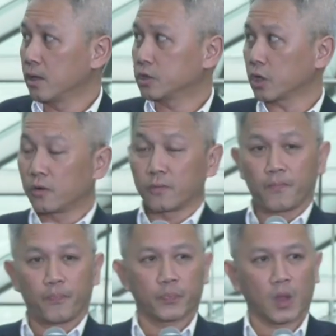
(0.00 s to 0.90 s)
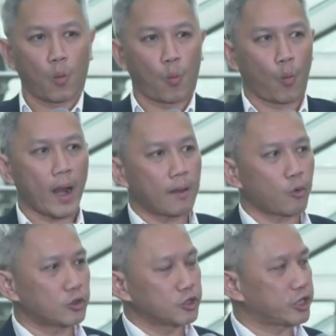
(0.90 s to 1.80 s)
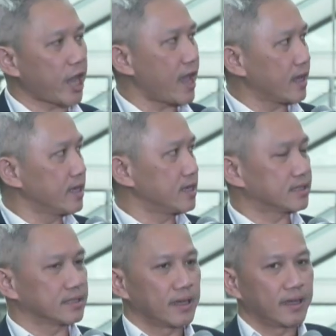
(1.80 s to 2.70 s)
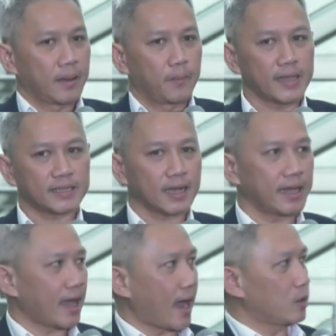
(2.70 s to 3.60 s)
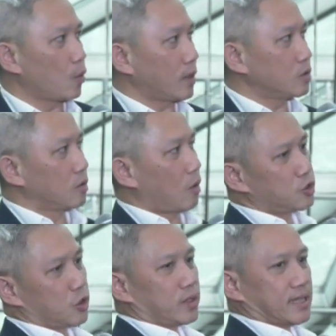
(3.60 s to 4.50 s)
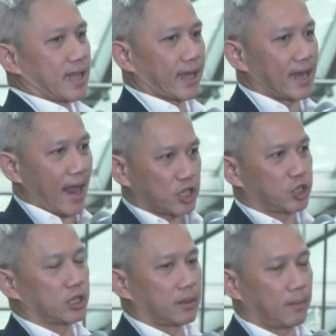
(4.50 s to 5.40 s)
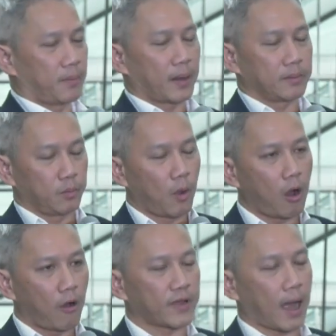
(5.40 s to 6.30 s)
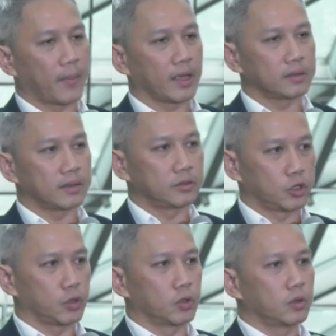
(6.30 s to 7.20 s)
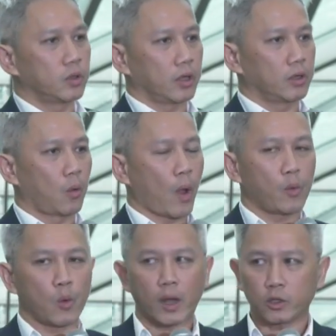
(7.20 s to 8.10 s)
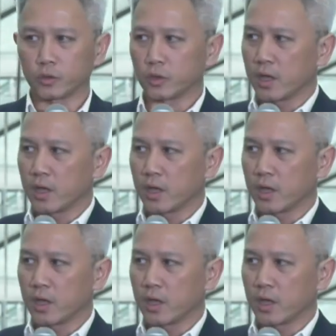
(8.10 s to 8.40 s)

So what I want to share is, basically, I don't want to go through this like a lecture, but more of coming to, when we want to